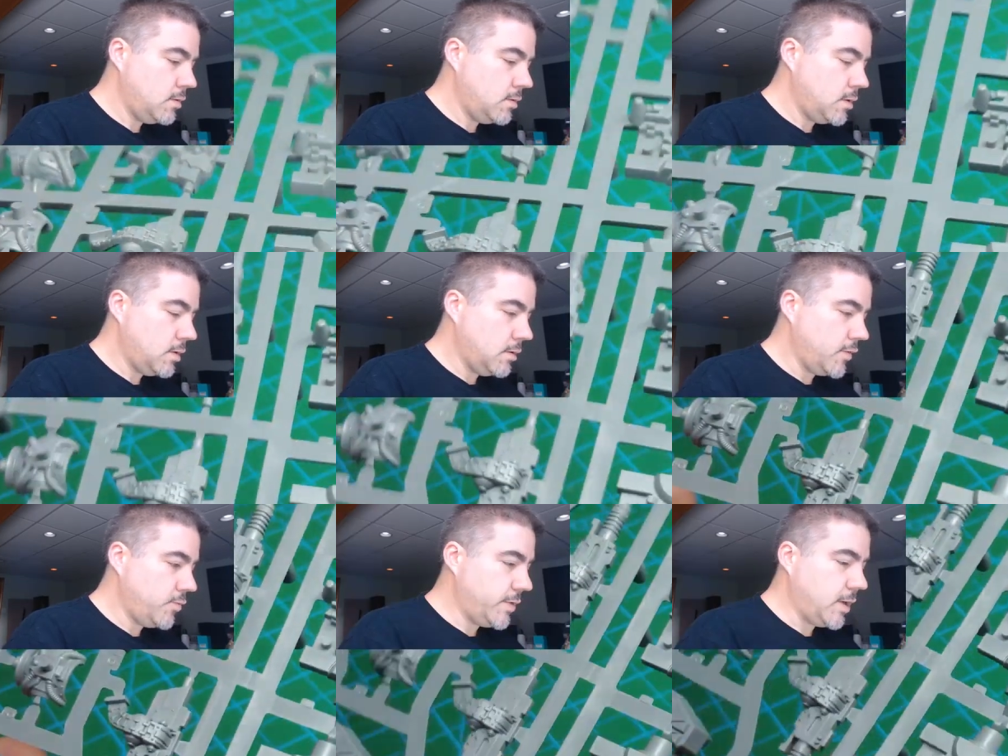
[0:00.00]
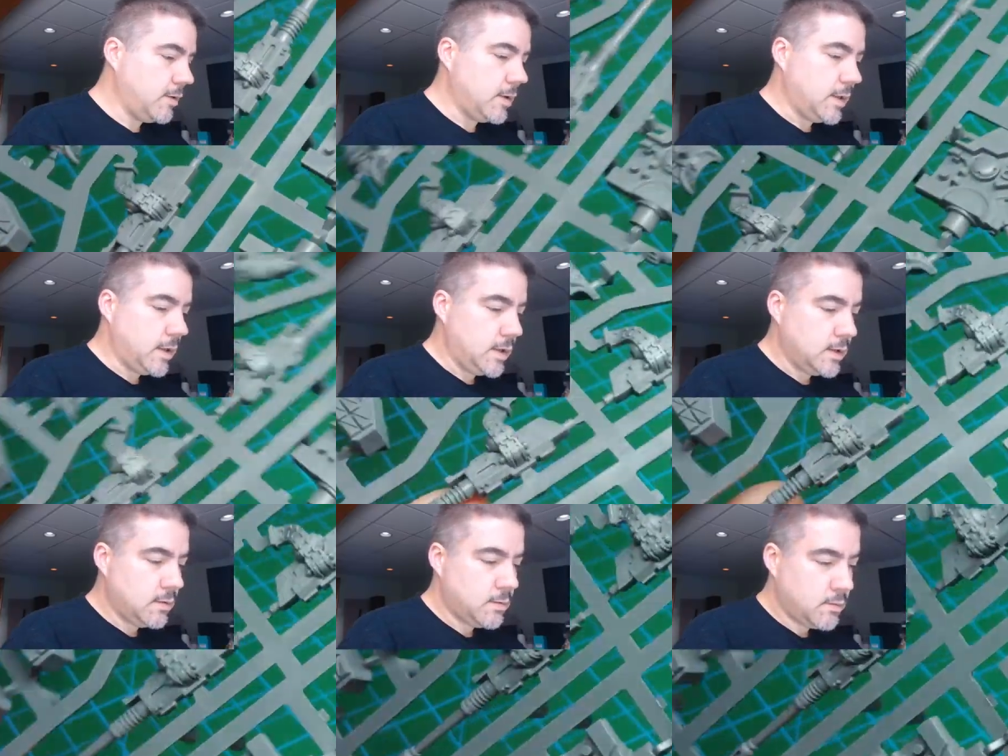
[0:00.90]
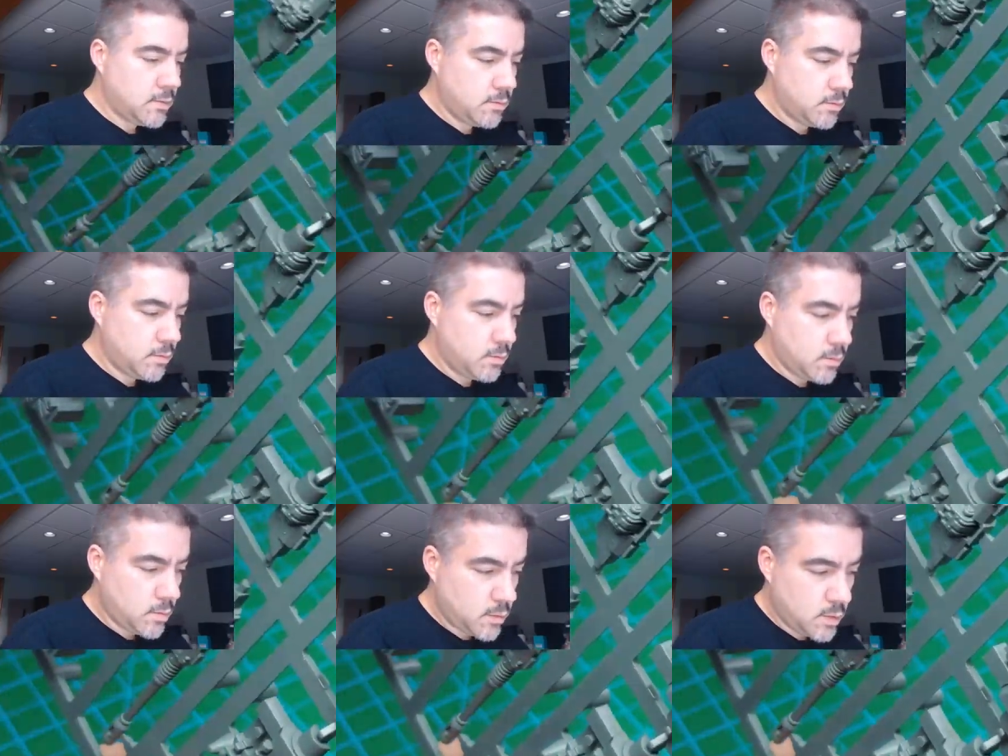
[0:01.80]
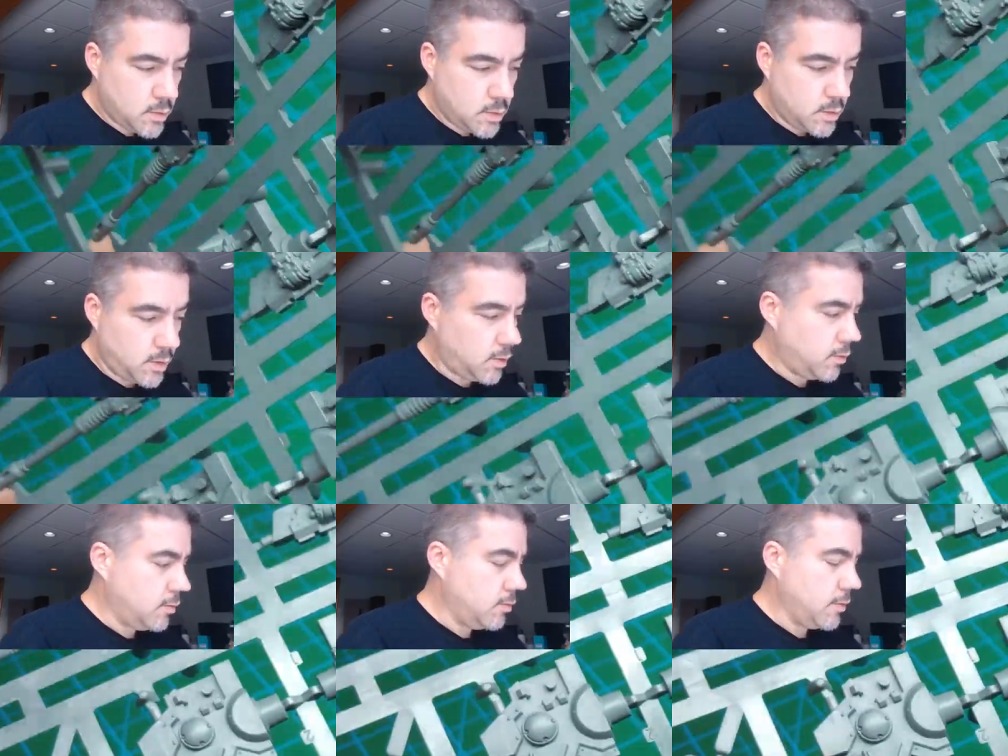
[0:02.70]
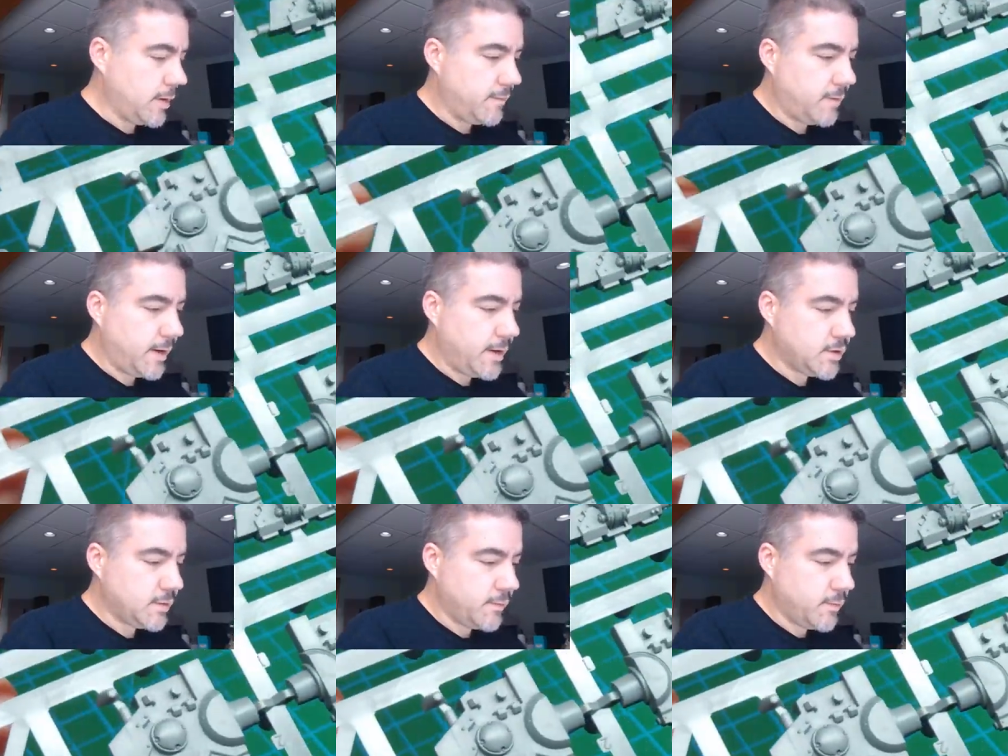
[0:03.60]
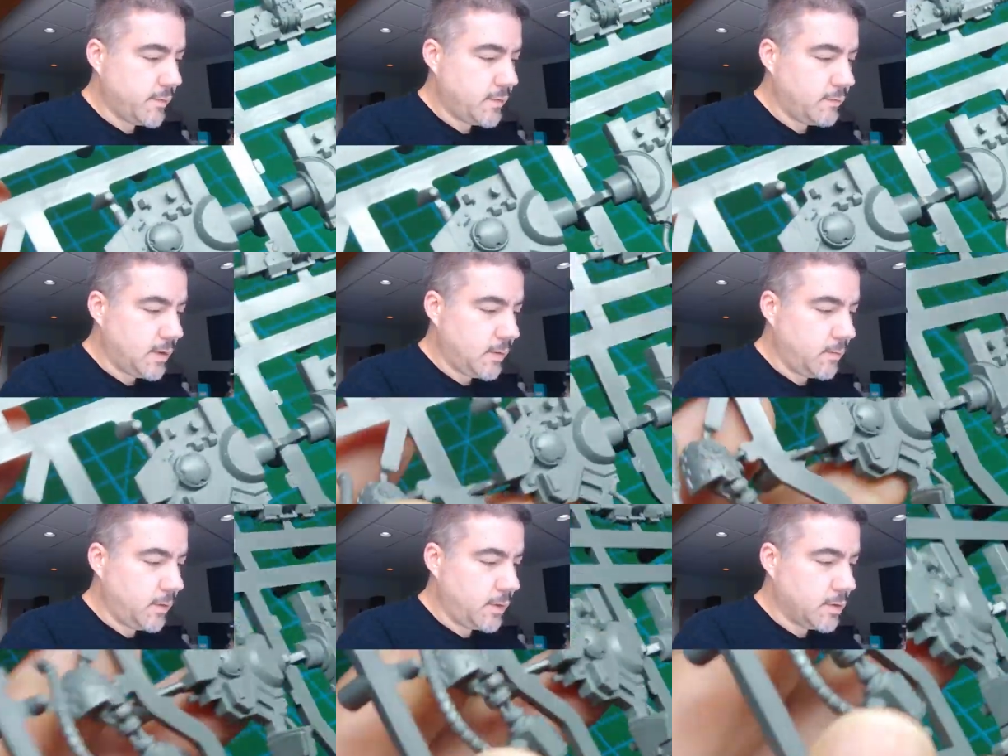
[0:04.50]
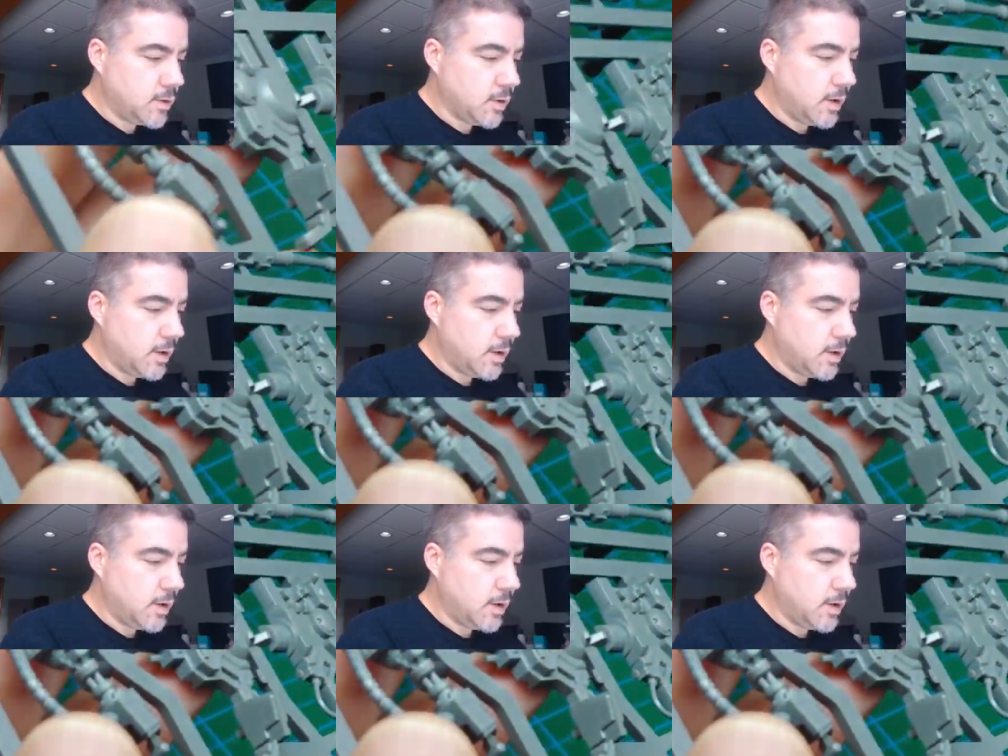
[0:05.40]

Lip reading: It looks pretty clean. Not a whole lot of flash, and of course they've done a really good job